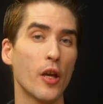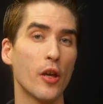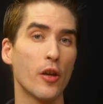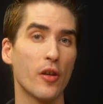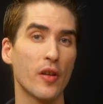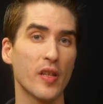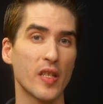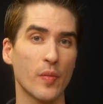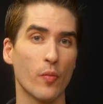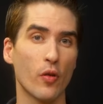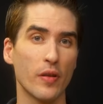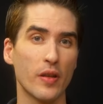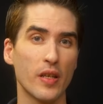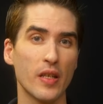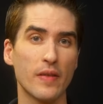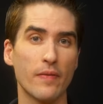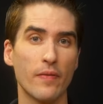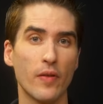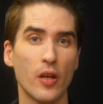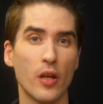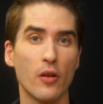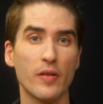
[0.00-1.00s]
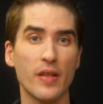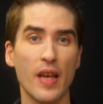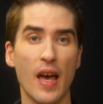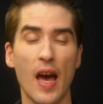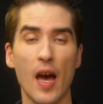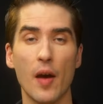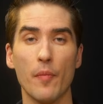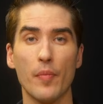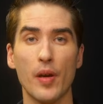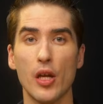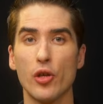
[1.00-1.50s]
You can support these videos
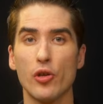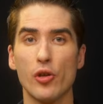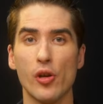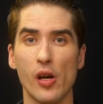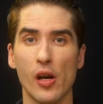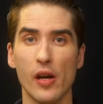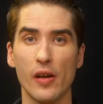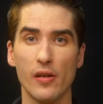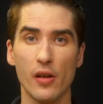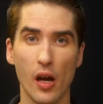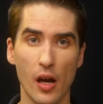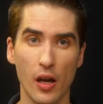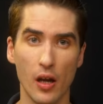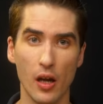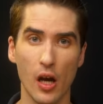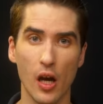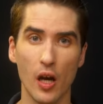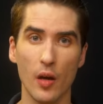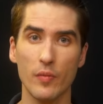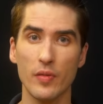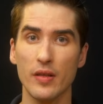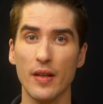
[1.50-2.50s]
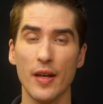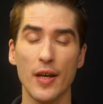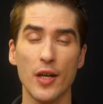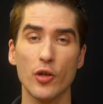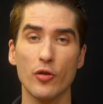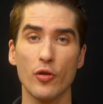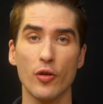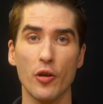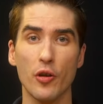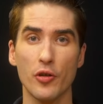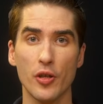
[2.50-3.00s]
at
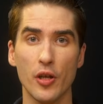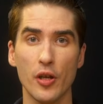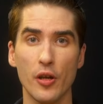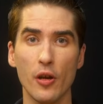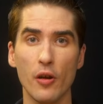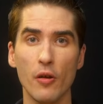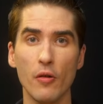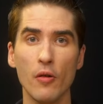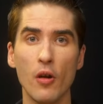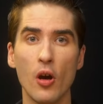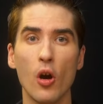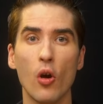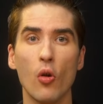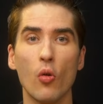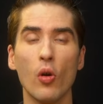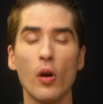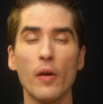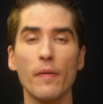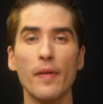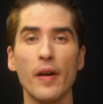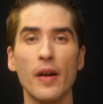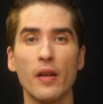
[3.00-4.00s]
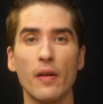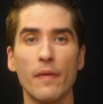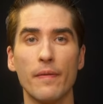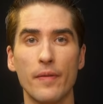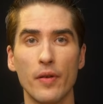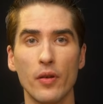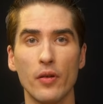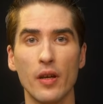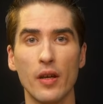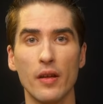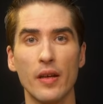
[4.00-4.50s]
patreon.com/TrentonHoshiko, or find
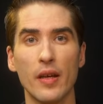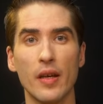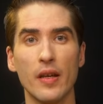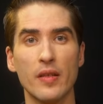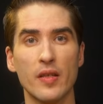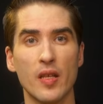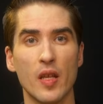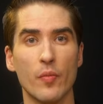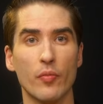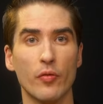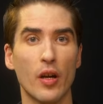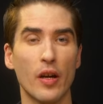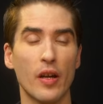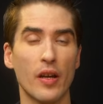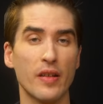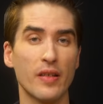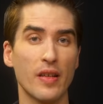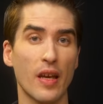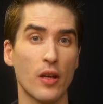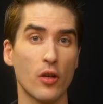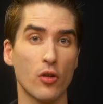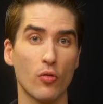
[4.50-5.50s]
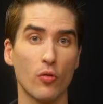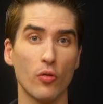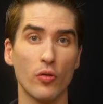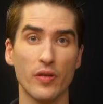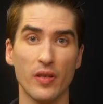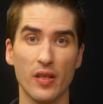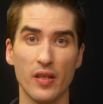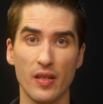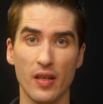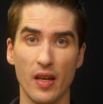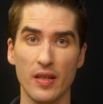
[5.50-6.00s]
affiliate links to the products and tools
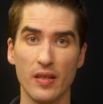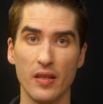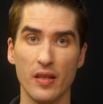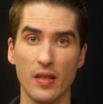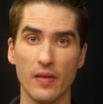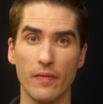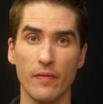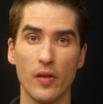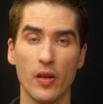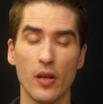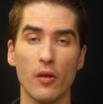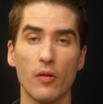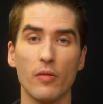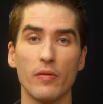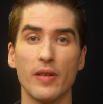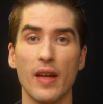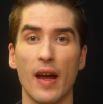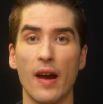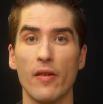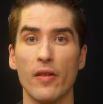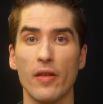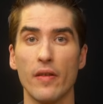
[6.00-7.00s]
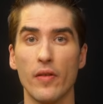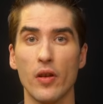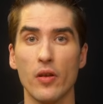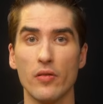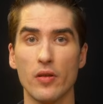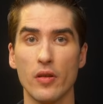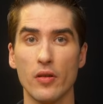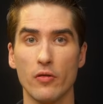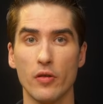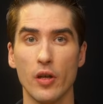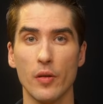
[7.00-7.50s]
discussed in this video down in the
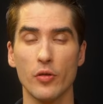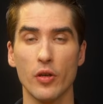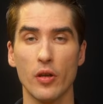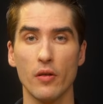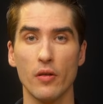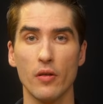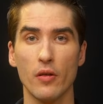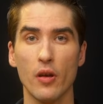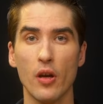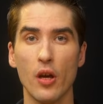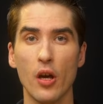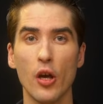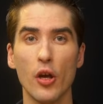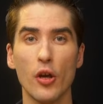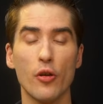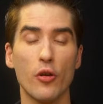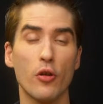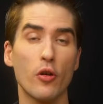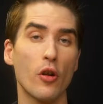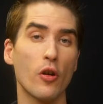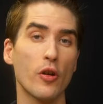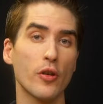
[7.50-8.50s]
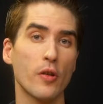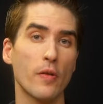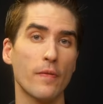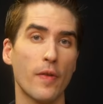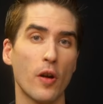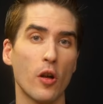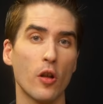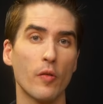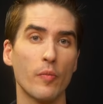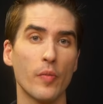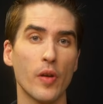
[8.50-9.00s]
video's description. You can also
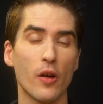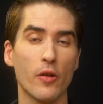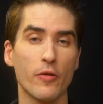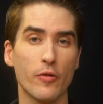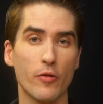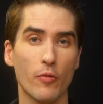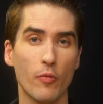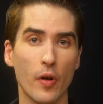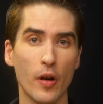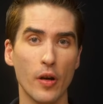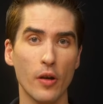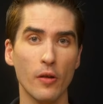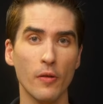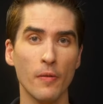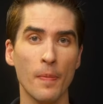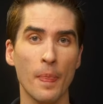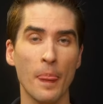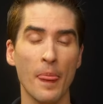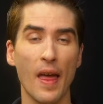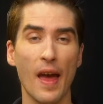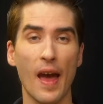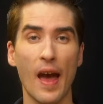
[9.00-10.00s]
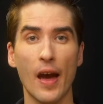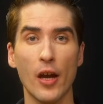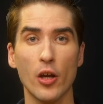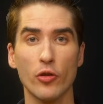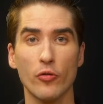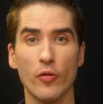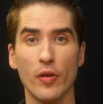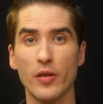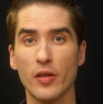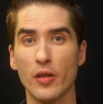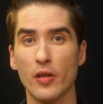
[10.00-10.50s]
follow me on Twitter at
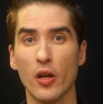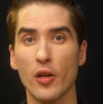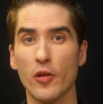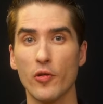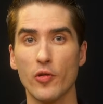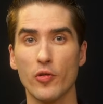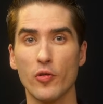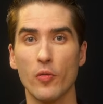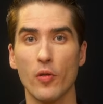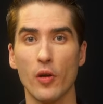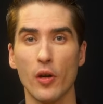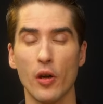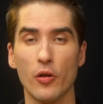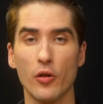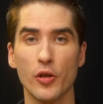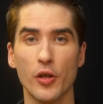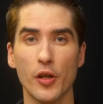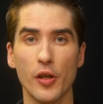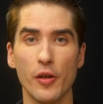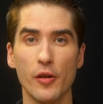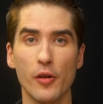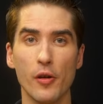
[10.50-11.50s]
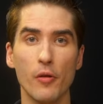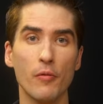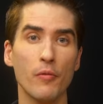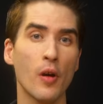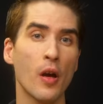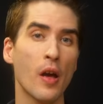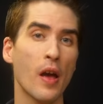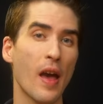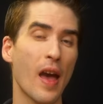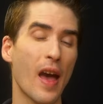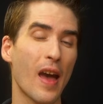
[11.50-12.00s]
Trenton_Hoshiko,
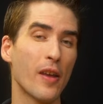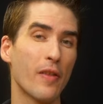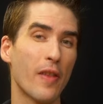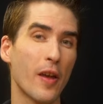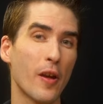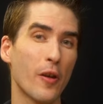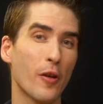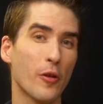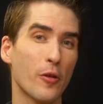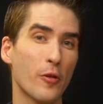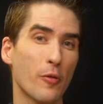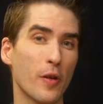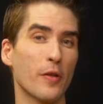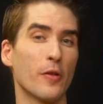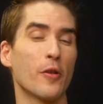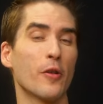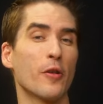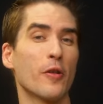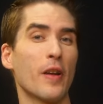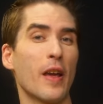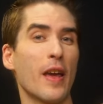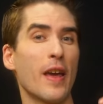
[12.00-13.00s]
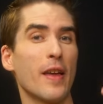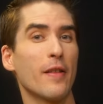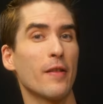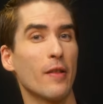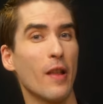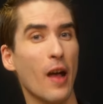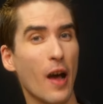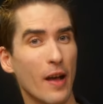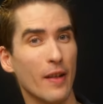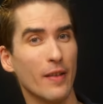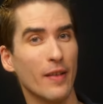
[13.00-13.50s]
and there you can learn a
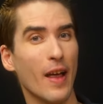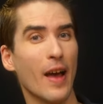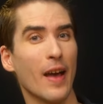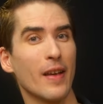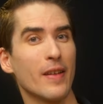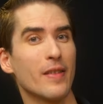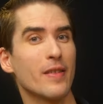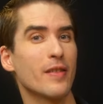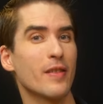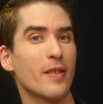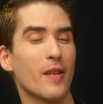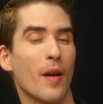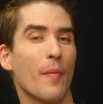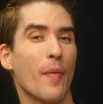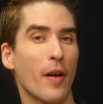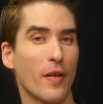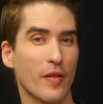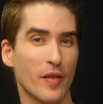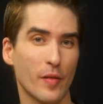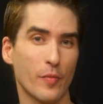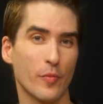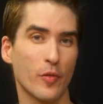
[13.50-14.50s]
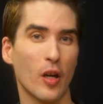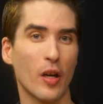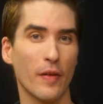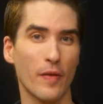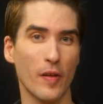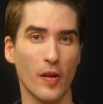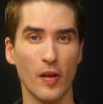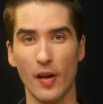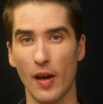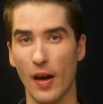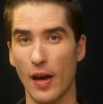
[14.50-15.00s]
lot less about
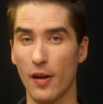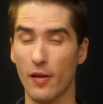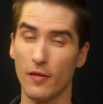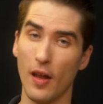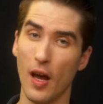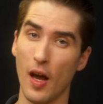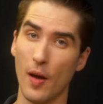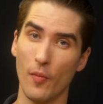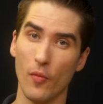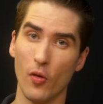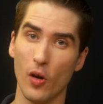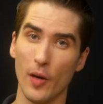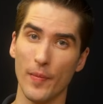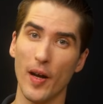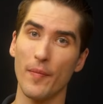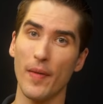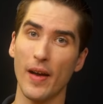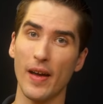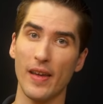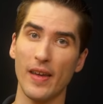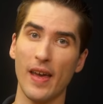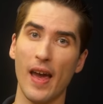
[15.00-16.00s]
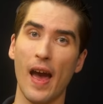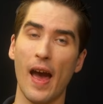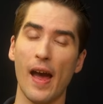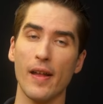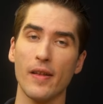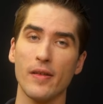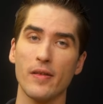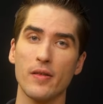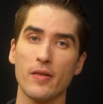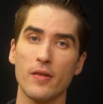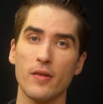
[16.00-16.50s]
cinematography and a lot more about my
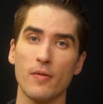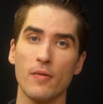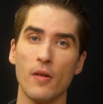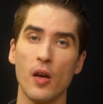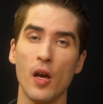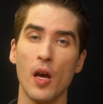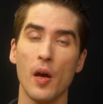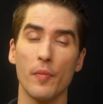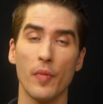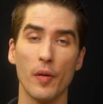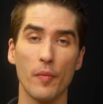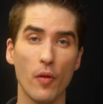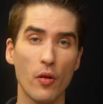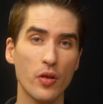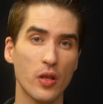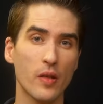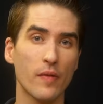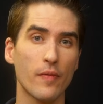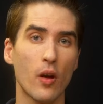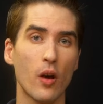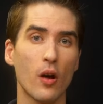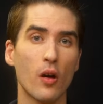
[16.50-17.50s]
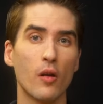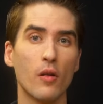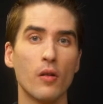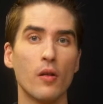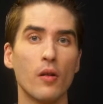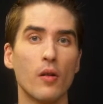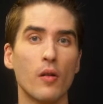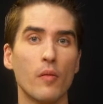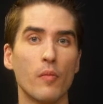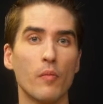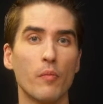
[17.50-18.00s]
cats. But most of all,
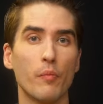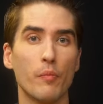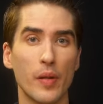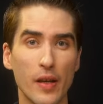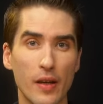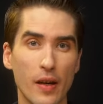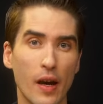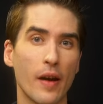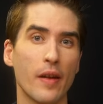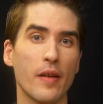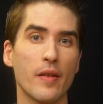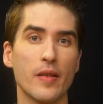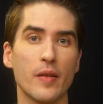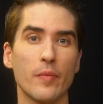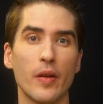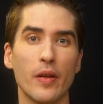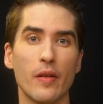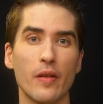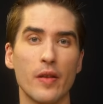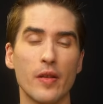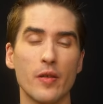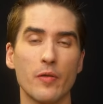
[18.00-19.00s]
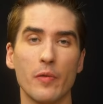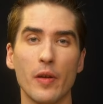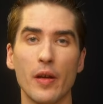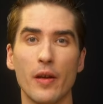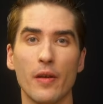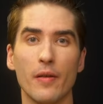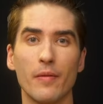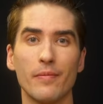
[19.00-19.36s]
be kind to somebody this week.